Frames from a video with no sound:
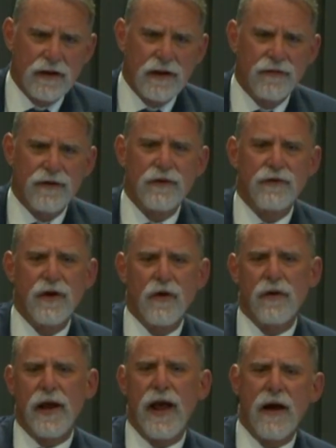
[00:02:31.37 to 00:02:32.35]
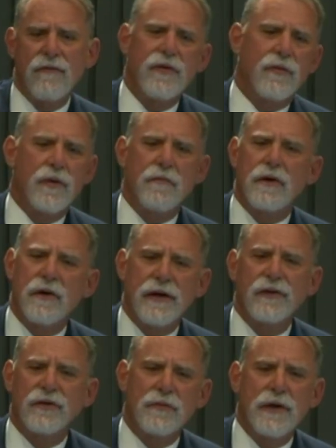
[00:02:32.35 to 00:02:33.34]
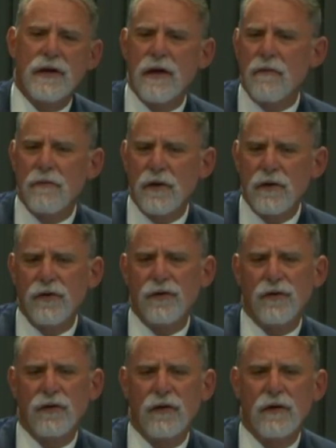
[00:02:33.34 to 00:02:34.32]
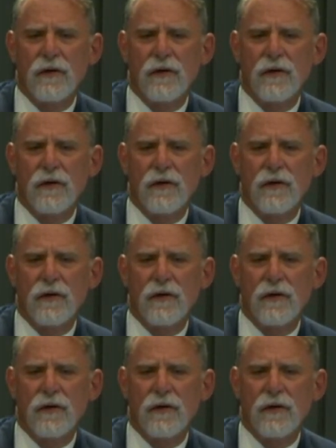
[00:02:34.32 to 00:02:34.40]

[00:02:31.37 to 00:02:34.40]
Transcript: if you don't have the replacement numbers